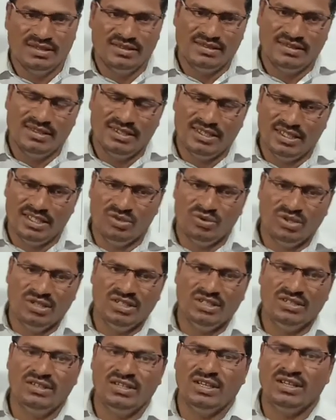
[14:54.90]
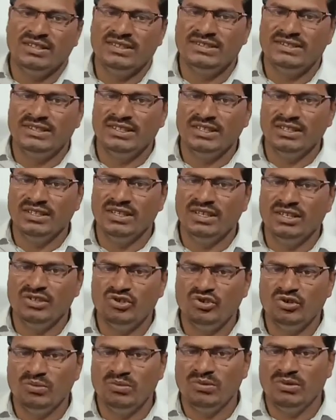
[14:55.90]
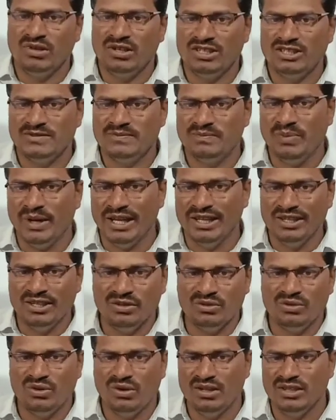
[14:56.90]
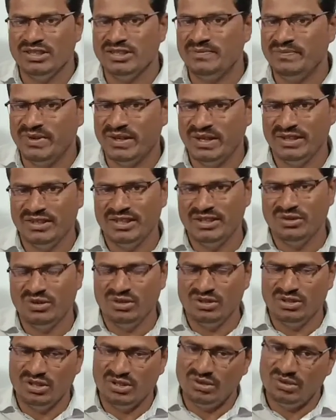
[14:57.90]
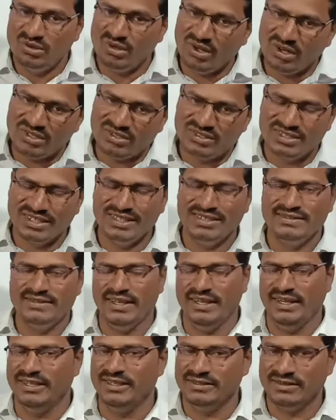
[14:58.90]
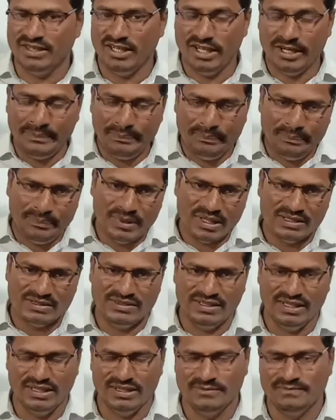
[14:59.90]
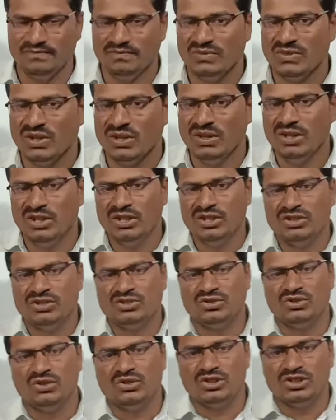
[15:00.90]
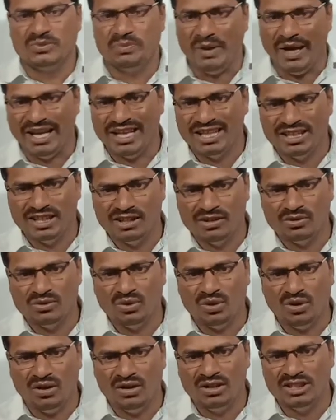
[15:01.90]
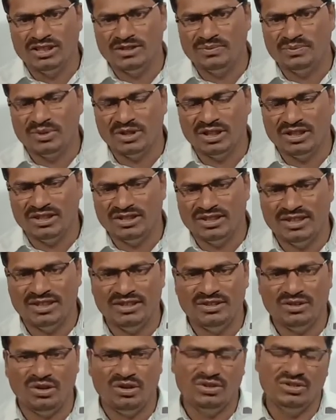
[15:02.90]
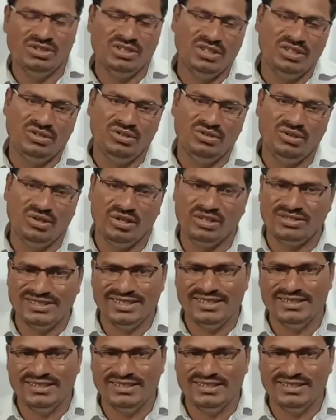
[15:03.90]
Third one is the single tubular spinal cord is present on the dorsal side, upper side. So spinal cord is present on the dorsal